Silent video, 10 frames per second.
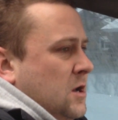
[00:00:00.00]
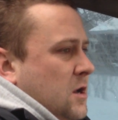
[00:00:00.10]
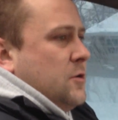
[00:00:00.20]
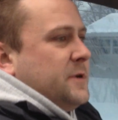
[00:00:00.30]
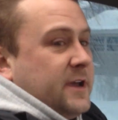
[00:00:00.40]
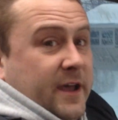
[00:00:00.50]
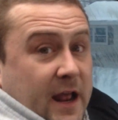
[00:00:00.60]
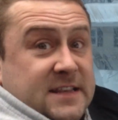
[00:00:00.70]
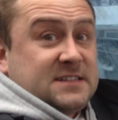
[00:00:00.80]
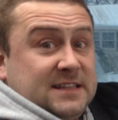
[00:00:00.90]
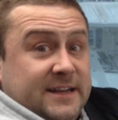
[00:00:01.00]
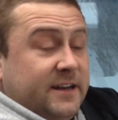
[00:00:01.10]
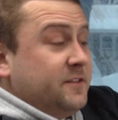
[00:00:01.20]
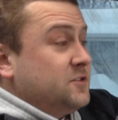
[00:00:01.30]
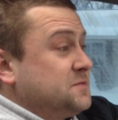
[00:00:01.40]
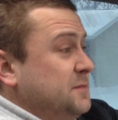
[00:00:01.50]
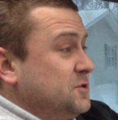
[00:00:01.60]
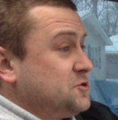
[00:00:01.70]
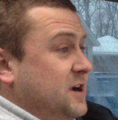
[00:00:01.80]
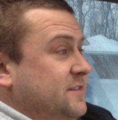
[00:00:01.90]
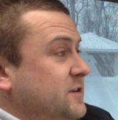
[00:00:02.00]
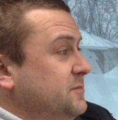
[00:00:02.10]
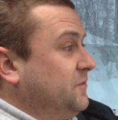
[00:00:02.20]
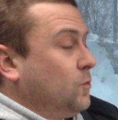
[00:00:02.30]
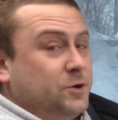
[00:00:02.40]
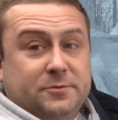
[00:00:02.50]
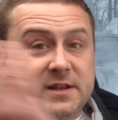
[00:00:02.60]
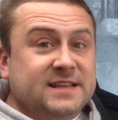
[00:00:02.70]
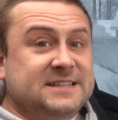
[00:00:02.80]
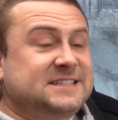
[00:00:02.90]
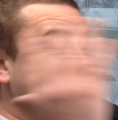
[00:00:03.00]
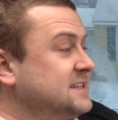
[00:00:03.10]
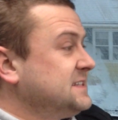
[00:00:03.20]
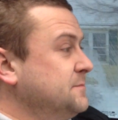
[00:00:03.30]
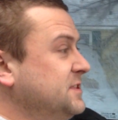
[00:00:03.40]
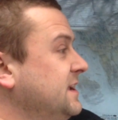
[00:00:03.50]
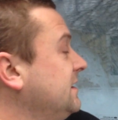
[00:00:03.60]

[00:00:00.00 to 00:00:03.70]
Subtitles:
Oh my God, I slid into those people's driveway before doing the exact same thing.